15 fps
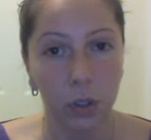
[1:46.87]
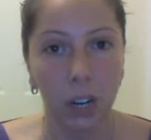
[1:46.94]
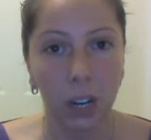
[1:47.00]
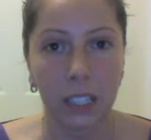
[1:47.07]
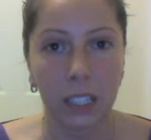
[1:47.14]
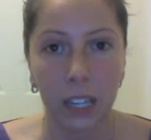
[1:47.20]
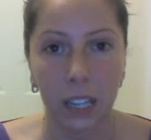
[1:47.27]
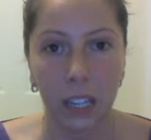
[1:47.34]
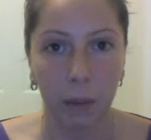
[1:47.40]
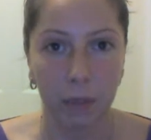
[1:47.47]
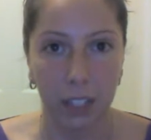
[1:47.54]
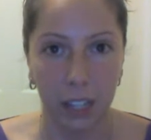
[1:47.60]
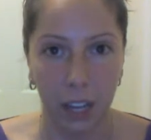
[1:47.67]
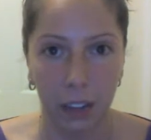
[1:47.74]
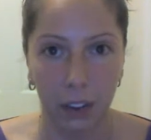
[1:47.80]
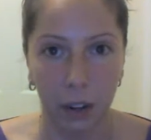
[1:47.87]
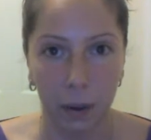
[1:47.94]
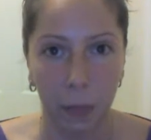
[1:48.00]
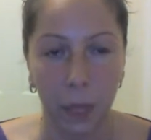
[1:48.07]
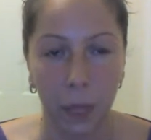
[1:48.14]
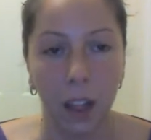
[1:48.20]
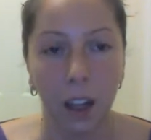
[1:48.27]
You might come together.
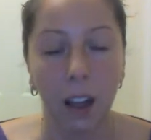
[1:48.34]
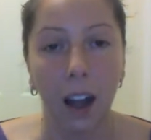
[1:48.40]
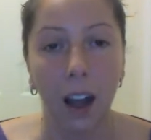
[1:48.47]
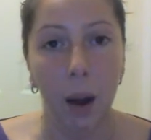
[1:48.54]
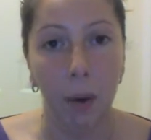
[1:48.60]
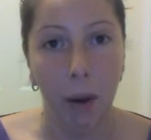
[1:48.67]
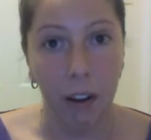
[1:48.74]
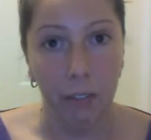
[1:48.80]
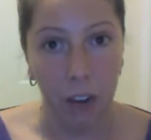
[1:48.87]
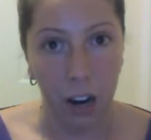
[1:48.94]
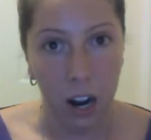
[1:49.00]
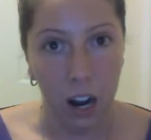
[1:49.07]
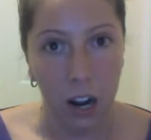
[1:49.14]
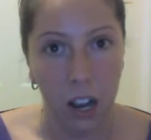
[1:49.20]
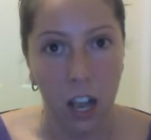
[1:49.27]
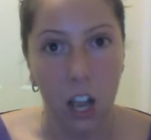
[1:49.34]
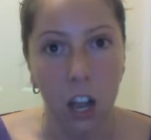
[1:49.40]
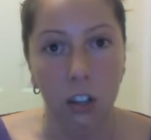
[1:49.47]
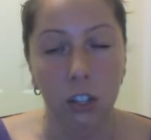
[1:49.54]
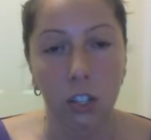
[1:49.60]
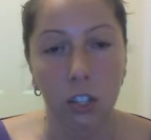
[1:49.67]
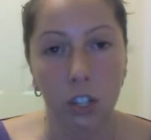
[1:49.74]
However,
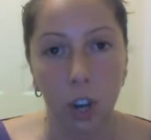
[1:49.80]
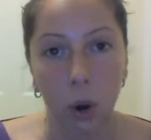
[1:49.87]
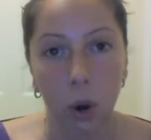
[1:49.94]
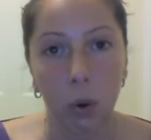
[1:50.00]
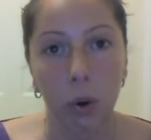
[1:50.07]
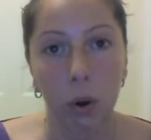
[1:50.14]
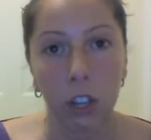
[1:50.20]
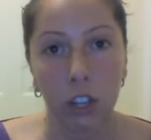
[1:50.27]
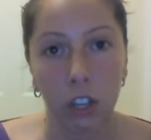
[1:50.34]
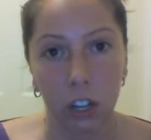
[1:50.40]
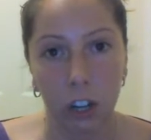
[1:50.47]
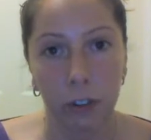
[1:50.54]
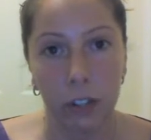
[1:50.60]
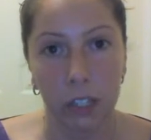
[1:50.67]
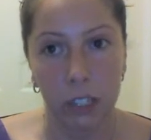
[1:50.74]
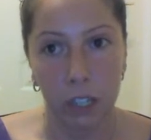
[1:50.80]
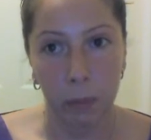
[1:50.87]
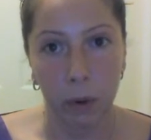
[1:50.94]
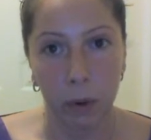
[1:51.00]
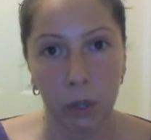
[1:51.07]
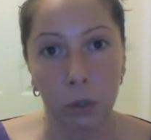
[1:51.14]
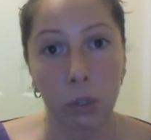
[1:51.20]
don't look for
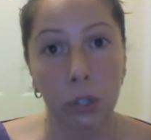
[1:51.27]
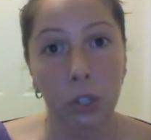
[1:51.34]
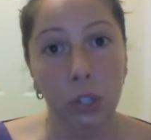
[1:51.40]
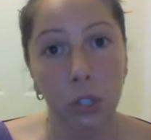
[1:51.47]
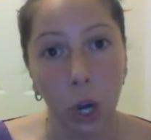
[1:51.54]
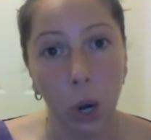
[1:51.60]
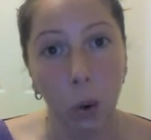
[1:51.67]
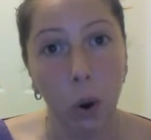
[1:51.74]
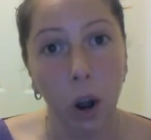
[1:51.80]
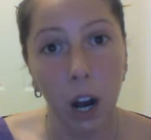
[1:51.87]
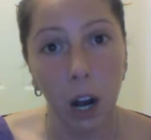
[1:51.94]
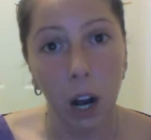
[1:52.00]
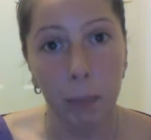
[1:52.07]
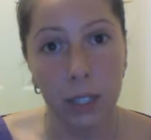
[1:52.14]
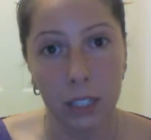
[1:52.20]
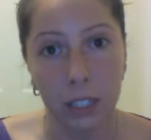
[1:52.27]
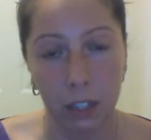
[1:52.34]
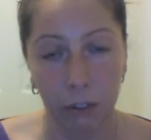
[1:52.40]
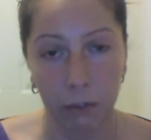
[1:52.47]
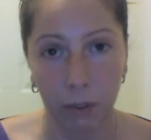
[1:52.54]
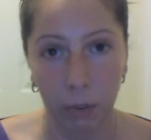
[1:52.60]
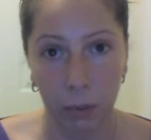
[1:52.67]
someone who's so
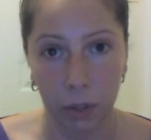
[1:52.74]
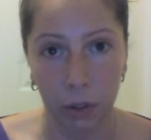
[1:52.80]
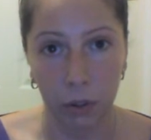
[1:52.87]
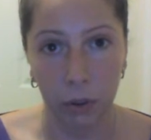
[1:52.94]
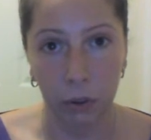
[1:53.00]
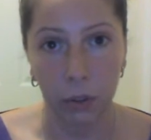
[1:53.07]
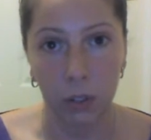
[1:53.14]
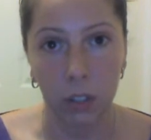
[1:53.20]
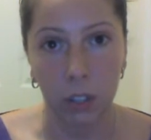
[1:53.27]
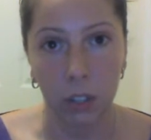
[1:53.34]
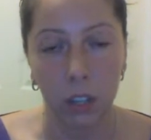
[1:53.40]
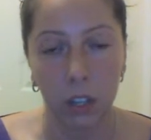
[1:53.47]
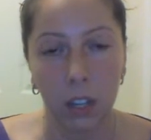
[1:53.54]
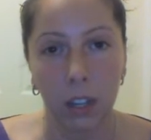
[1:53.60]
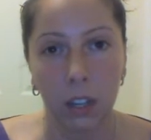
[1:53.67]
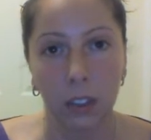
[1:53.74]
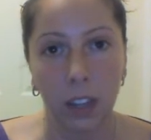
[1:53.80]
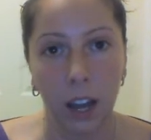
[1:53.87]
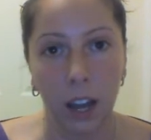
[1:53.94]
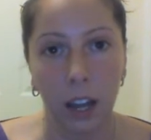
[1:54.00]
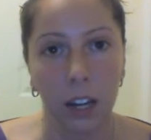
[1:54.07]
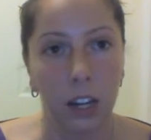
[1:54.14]
opposite from you
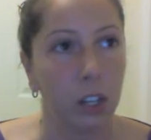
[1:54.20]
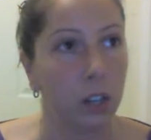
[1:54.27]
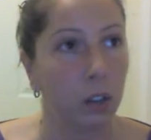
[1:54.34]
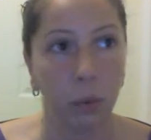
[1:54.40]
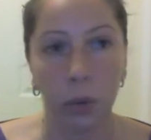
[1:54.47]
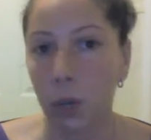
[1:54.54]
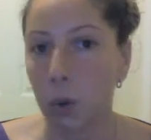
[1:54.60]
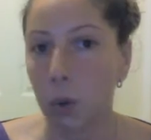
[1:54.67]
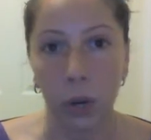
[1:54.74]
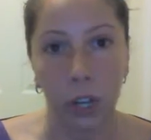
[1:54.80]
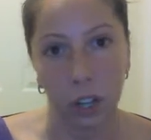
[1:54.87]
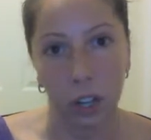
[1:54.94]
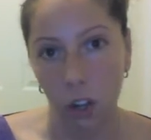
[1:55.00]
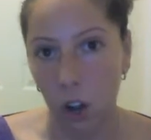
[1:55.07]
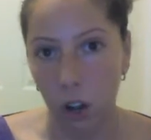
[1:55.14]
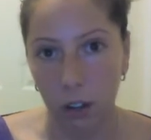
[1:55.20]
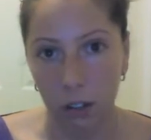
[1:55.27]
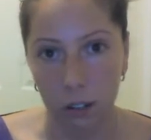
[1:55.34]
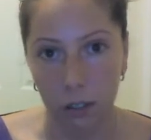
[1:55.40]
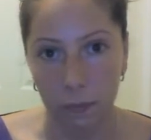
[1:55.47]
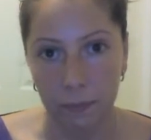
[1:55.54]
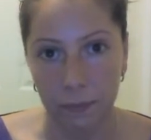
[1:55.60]
that you won't get along.
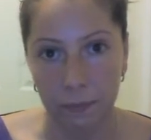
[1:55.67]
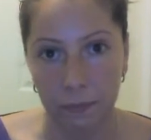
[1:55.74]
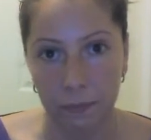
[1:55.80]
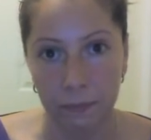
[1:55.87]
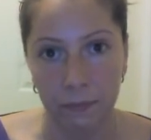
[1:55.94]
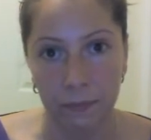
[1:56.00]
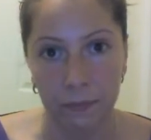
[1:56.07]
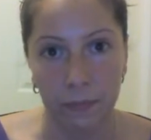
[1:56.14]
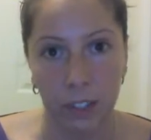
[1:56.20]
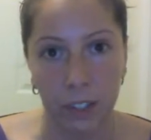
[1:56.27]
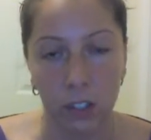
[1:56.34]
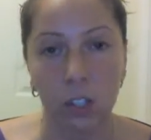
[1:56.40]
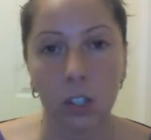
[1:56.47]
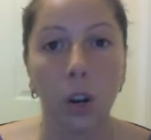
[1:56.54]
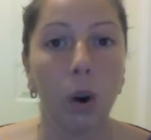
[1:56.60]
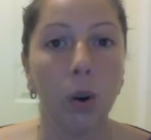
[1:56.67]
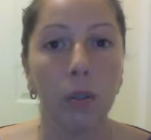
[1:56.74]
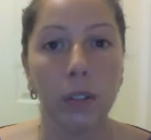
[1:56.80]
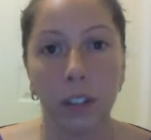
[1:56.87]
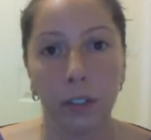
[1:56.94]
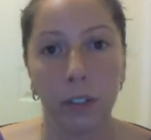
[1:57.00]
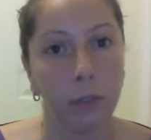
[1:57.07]
So
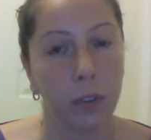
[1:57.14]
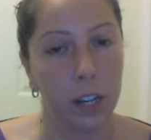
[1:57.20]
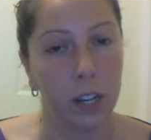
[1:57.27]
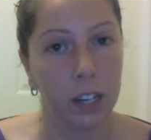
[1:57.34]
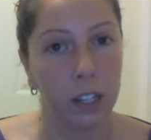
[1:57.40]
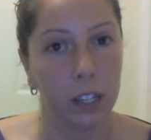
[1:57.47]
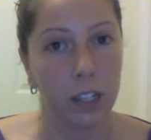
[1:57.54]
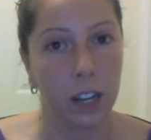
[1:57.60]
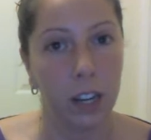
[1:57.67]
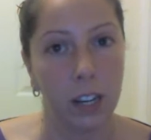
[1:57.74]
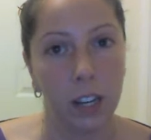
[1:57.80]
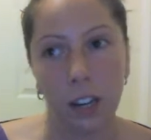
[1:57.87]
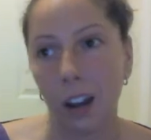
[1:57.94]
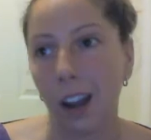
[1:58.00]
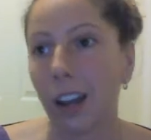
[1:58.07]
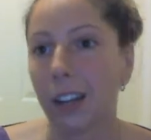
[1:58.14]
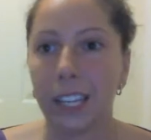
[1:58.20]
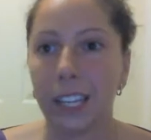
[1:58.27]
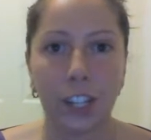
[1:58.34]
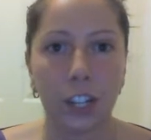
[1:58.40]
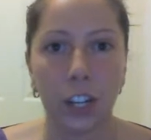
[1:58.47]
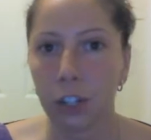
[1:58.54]
different that you're not
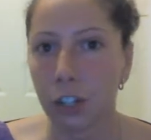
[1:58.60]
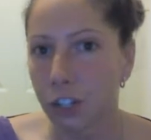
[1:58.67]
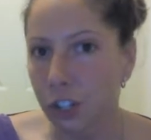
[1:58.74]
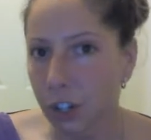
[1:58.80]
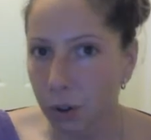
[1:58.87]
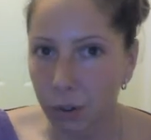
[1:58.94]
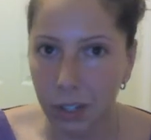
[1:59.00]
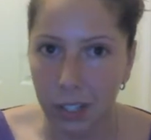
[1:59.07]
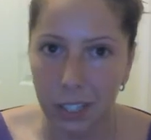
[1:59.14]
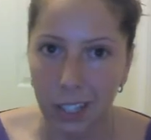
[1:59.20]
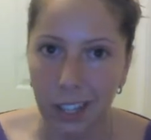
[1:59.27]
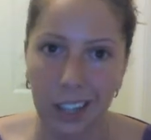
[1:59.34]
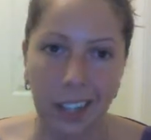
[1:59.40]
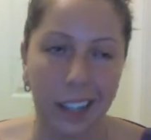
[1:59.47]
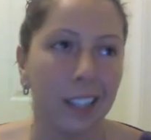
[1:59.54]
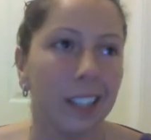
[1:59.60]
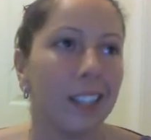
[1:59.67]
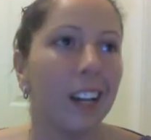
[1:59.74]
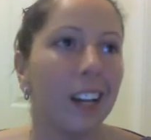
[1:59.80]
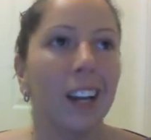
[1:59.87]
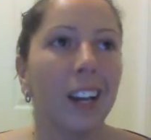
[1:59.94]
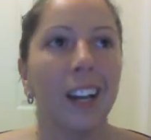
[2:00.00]
going to get each other's jokes,
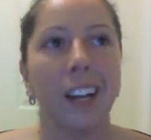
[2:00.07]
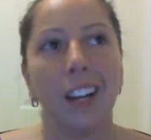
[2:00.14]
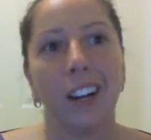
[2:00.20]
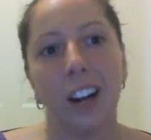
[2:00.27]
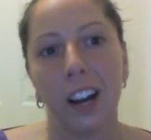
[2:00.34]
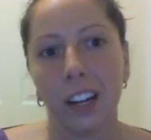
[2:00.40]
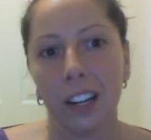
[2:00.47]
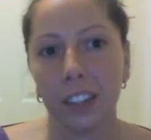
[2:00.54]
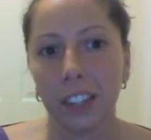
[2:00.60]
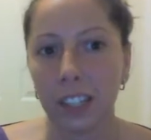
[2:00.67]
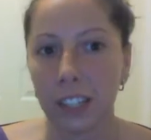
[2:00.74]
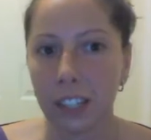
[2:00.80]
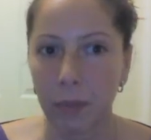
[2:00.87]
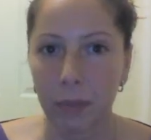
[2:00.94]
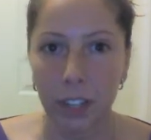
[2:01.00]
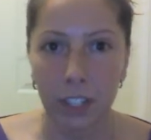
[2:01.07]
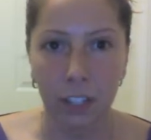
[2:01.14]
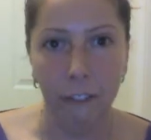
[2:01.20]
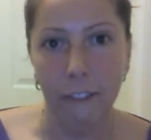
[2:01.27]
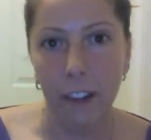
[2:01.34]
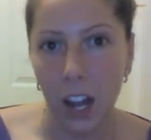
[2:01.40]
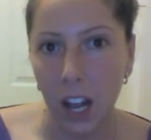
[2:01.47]
and you're not going to think the same things
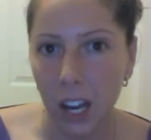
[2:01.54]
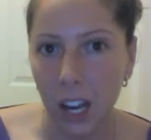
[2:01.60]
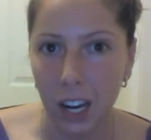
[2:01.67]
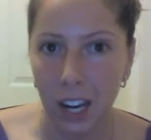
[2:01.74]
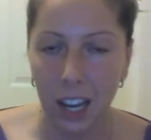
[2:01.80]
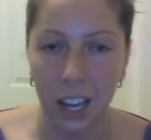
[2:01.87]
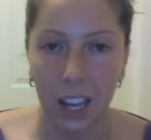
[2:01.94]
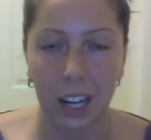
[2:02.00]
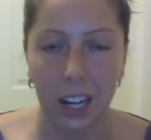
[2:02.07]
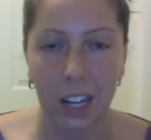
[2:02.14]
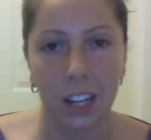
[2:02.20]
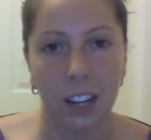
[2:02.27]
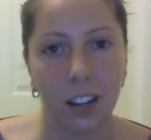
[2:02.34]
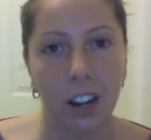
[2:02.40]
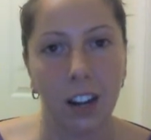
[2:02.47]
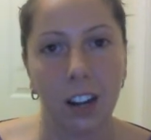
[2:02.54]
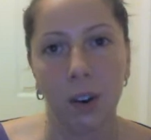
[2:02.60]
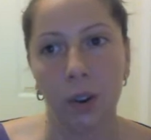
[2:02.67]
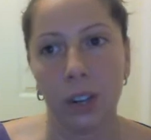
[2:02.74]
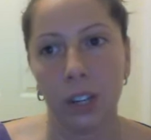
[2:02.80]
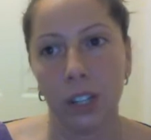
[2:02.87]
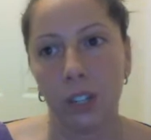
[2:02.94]
are fun, and you're
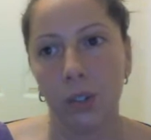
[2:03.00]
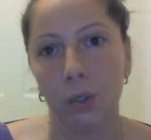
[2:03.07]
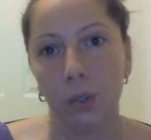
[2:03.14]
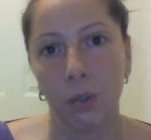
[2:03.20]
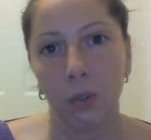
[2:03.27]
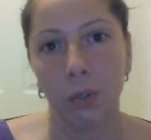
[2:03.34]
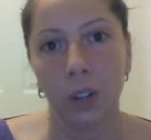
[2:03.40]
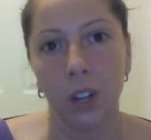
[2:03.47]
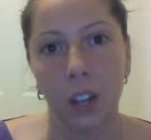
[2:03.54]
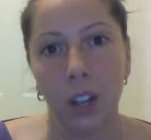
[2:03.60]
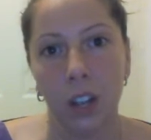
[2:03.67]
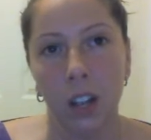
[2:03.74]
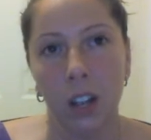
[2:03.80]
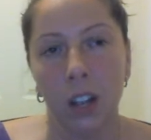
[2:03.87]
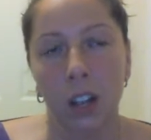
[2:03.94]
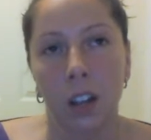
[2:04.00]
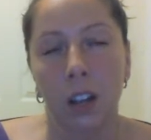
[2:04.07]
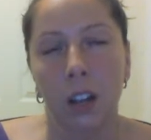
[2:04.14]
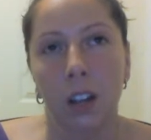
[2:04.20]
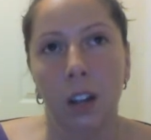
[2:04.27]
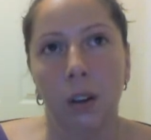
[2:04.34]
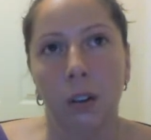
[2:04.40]
going to
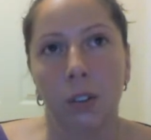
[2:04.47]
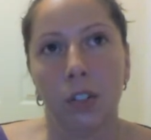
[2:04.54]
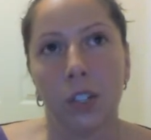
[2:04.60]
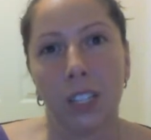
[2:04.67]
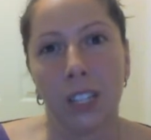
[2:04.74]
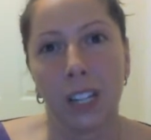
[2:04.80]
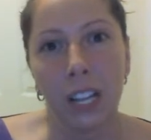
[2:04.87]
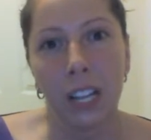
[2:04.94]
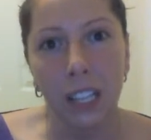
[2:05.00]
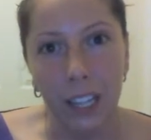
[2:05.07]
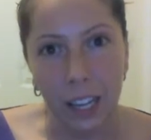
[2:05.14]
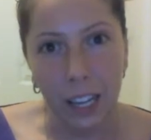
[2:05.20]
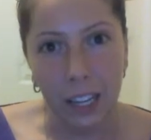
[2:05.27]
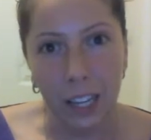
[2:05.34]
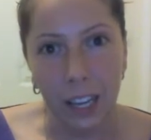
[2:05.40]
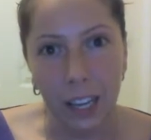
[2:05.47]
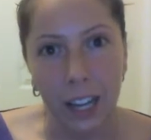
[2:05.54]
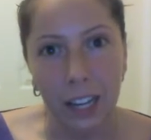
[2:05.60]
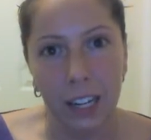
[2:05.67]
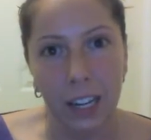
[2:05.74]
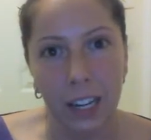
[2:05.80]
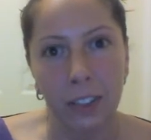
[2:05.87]
just click.
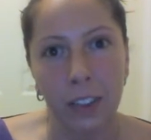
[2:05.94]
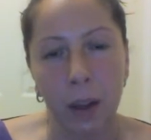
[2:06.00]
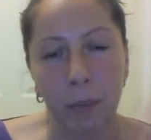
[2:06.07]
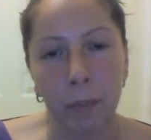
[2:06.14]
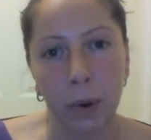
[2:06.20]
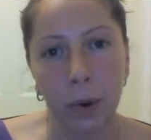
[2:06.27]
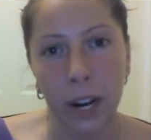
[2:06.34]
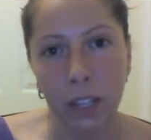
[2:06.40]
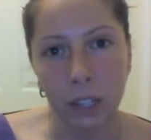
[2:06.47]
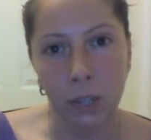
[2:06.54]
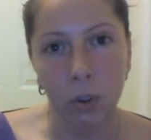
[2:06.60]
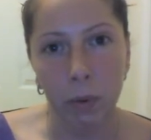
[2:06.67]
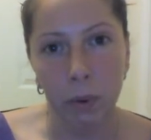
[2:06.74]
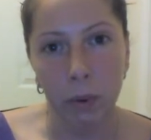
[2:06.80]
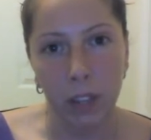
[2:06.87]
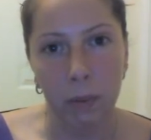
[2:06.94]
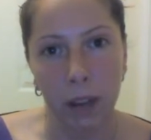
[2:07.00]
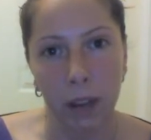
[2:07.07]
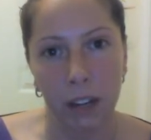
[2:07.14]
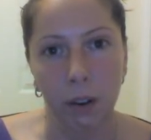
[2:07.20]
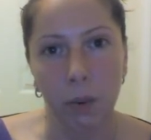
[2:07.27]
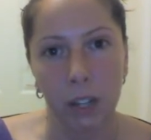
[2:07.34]
And that brainstorming that
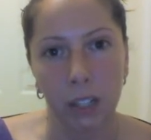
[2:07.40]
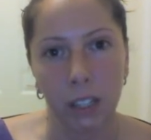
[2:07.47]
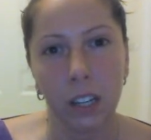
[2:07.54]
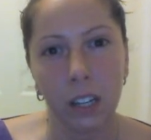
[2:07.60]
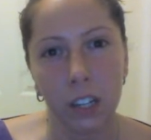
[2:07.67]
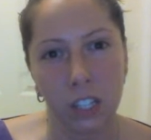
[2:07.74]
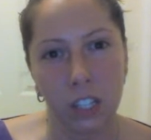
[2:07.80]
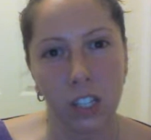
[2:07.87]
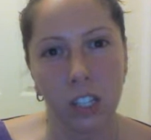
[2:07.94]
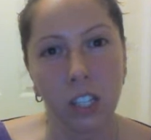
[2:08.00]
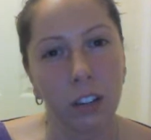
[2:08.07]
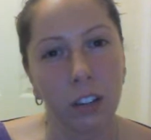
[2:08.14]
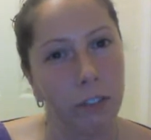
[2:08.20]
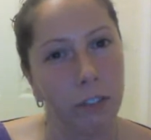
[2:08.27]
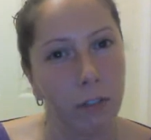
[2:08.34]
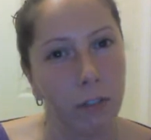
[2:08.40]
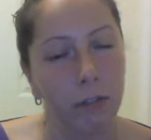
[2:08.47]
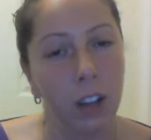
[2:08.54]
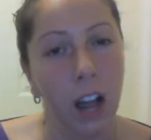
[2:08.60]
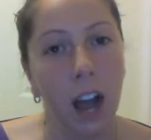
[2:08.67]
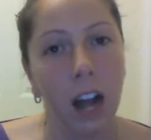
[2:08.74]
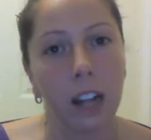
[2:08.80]
might go on later is just going to fall
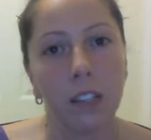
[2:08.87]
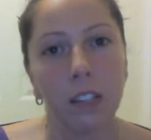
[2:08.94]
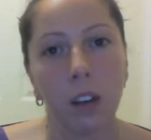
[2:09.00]
flat.